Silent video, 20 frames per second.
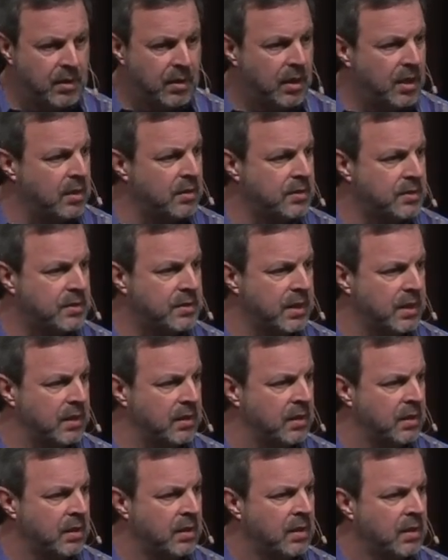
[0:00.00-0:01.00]
I
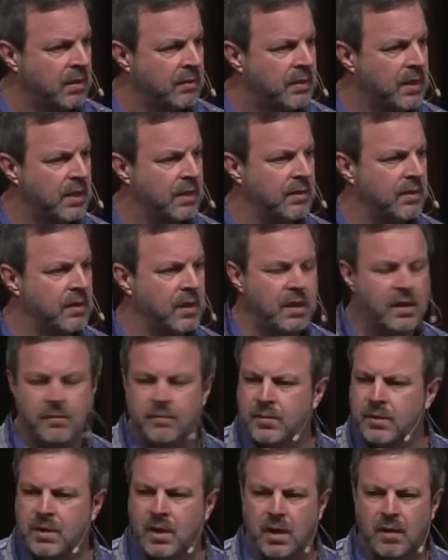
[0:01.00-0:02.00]
understand that,
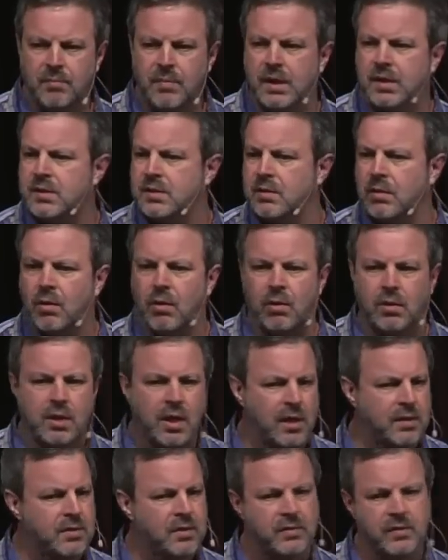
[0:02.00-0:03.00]
that God makes all
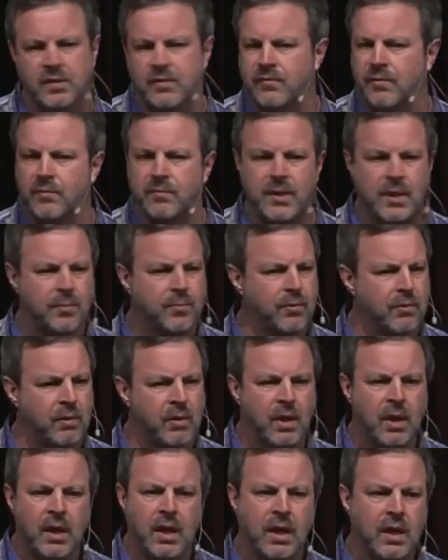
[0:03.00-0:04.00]
kinds of different people,